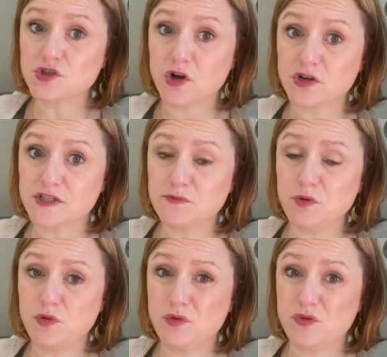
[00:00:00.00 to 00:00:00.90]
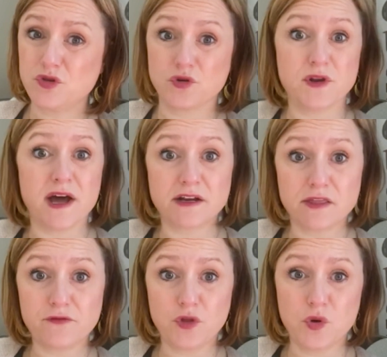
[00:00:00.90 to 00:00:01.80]
are smoothed or not on
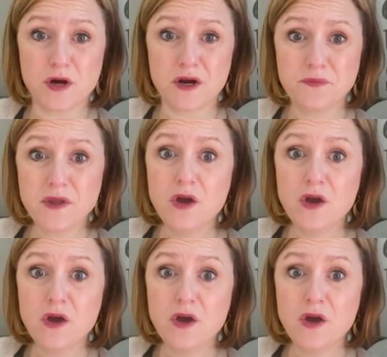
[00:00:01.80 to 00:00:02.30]
the floor,